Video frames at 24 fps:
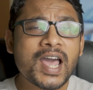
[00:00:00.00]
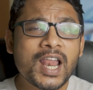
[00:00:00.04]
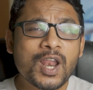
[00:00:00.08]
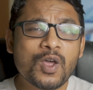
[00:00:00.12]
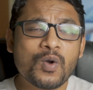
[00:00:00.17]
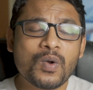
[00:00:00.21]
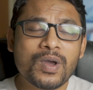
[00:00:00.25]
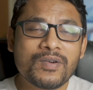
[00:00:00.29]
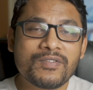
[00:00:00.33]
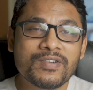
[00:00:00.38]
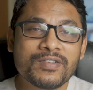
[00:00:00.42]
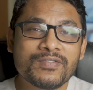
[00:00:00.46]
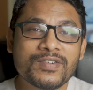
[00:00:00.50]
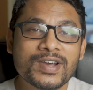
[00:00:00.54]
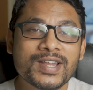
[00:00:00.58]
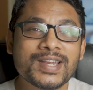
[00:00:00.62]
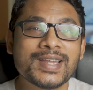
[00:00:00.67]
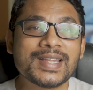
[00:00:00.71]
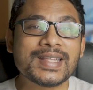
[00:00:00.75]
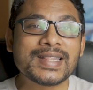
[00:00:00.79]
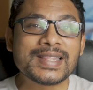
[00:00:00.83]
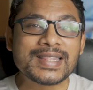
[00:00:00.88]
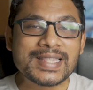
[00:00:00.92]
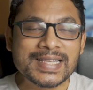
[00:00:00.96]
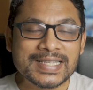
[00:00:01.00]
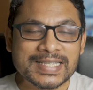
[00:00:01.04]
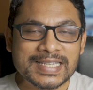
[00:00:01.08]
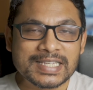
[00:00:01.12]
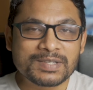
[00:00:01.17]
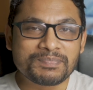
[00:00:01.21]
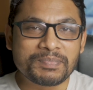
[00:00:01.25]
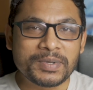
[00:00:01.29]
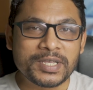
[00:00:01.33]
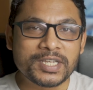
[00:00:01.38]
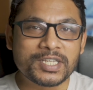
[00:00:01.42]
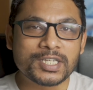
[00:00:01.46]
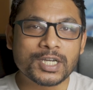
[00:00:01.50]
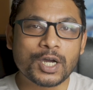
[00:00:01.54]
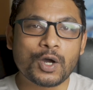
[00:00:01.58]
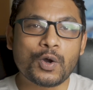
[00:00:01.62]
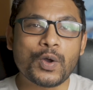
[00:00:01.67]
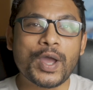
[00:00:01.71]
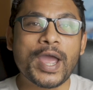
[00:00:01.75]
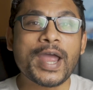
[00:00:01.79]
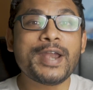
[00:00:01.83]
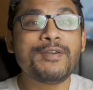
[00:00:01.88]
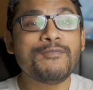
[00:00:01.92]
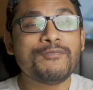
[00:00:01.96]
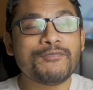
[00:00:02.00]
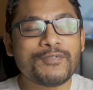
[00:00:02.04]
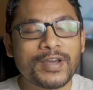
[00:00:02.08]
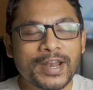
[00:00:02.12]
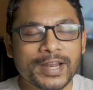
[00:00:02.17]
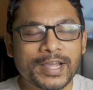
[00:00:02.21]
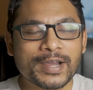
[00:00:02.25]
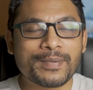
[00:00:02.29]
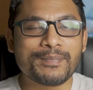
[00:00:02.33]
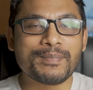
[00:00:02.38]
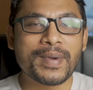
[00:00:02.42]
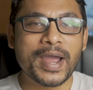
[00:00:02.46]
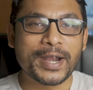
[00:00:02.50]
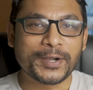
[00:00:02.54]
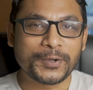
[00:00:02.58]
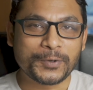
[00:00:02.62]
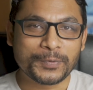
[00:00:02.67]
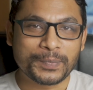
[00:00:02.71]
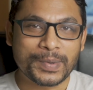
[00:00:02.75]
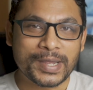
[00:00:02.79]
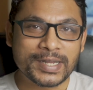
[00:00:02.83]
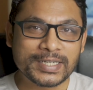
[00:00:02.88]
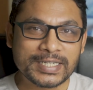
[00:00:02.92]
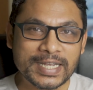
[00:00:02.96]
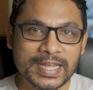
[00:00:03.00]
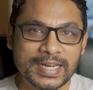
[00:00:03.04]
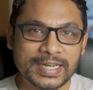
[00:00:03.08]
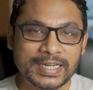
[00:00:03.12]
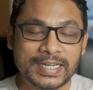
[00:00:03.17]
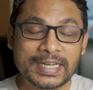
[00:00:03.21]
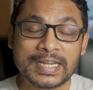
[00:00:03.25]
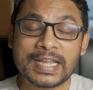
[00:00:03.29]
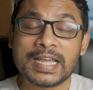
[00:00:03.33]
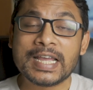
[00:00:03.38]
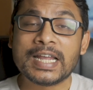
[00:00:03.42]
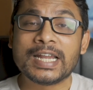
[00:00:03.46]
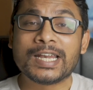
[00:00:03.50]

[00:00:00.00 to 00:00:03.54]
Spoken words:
Hello everyone, this is Bichao and welcome back to my channel.